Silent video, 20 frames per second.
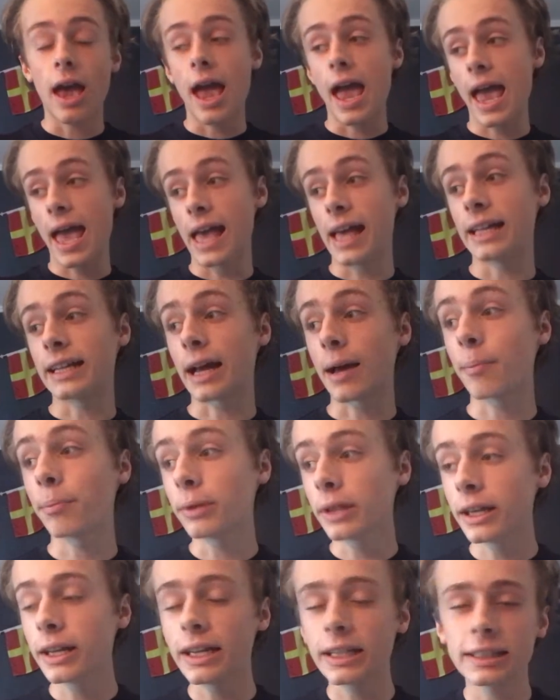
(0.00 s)
and I'm
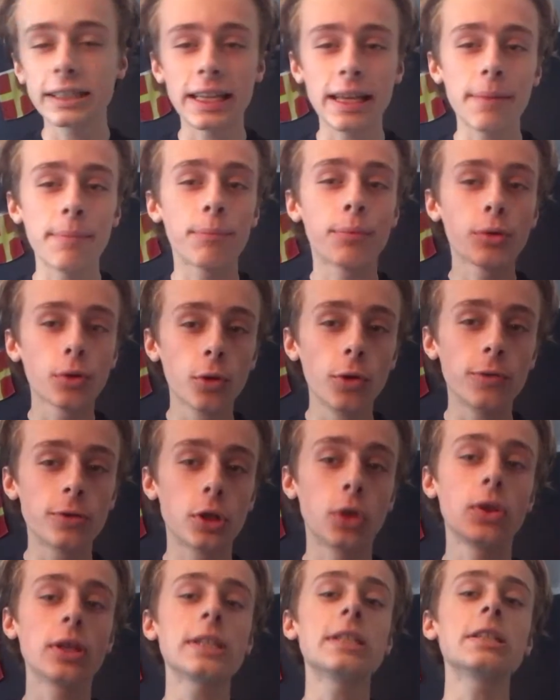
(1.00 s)
planning to improve.
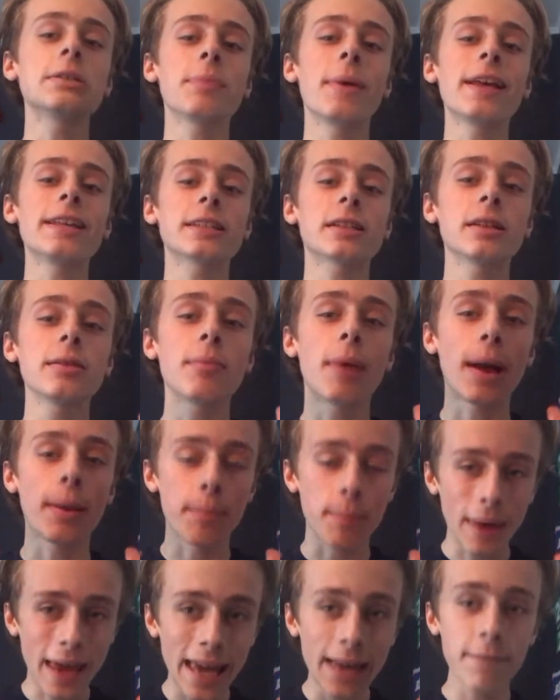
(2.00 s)
So this is basically my
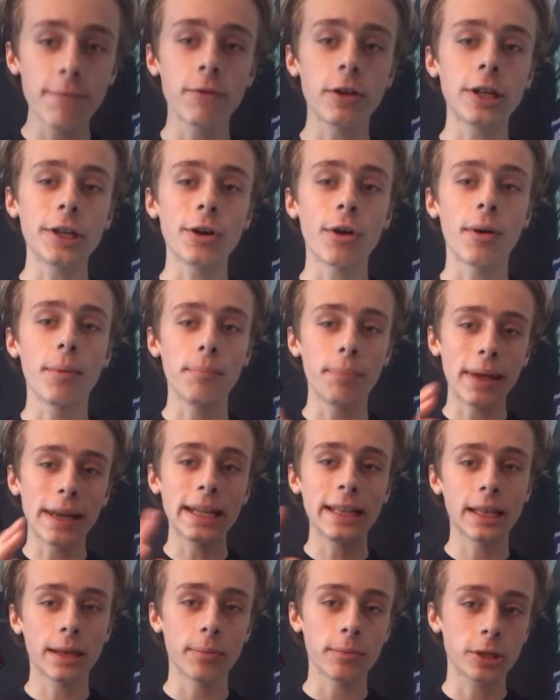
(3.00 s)
main video on Bendy
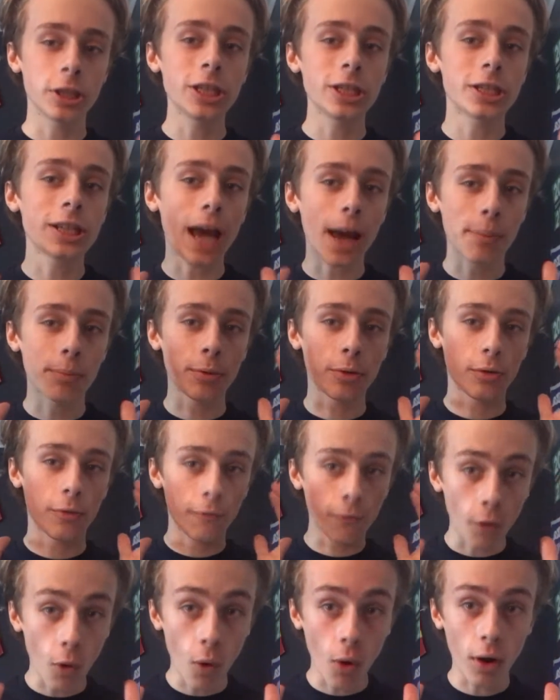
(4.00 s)
and the Ink Machine Chapter
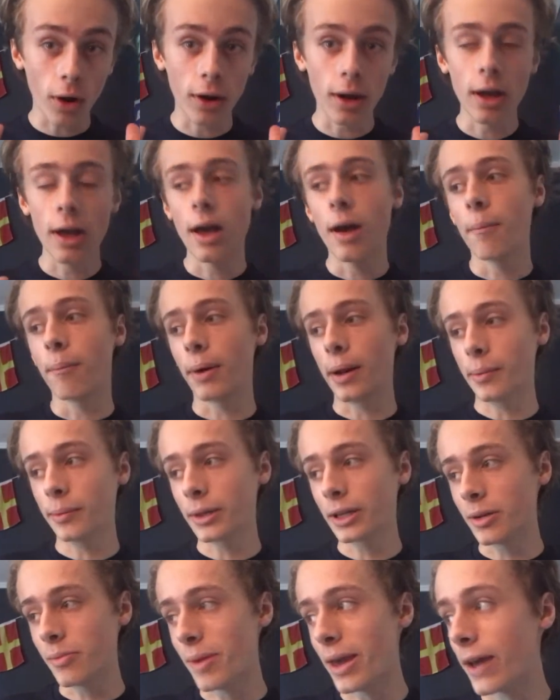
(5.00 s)
4, but I'm
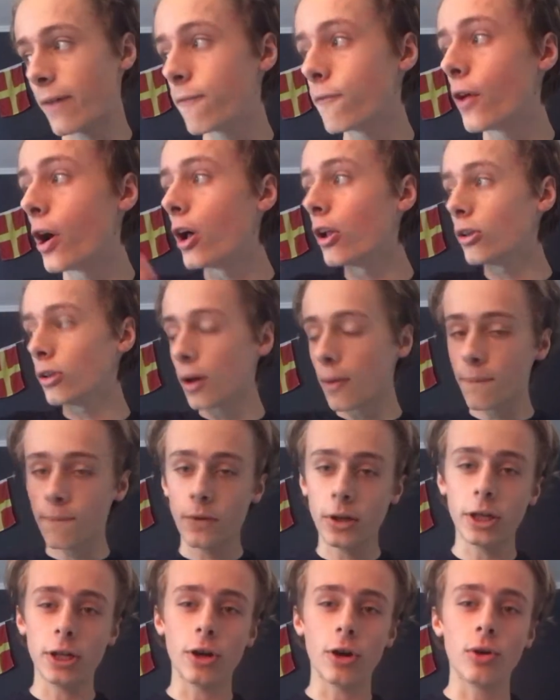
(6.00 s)
going to make follow-up
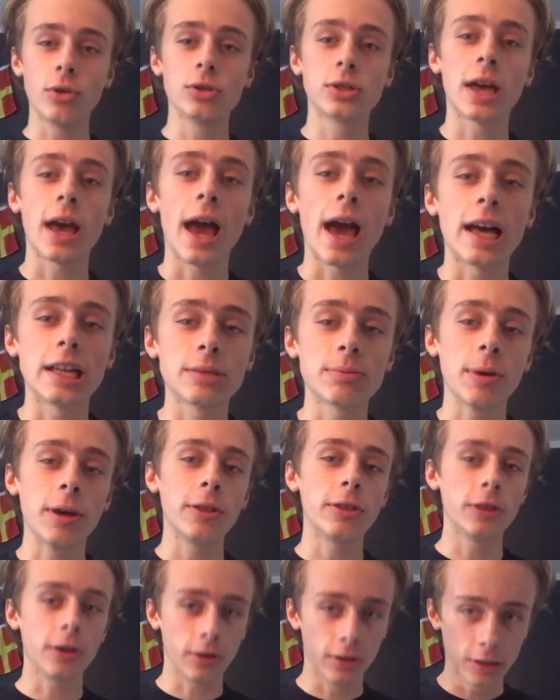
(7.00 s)
videos as my
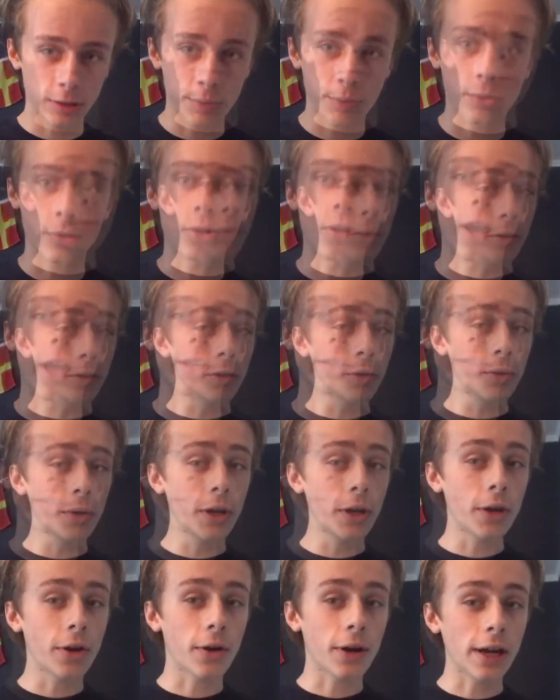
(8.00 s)
theories progress. If you are new
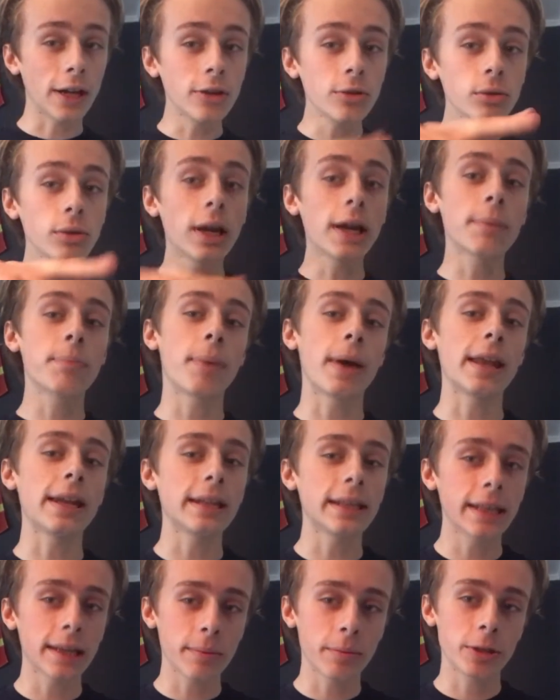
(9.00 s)
here and you like Bendy
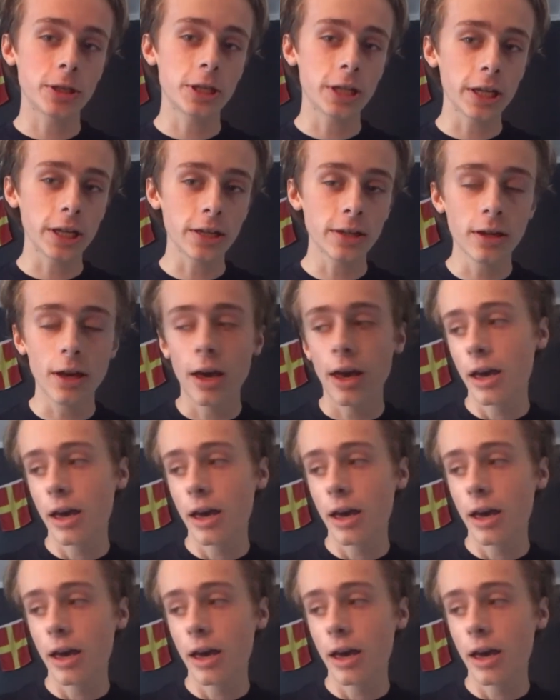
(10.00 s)
and the Ink Machine,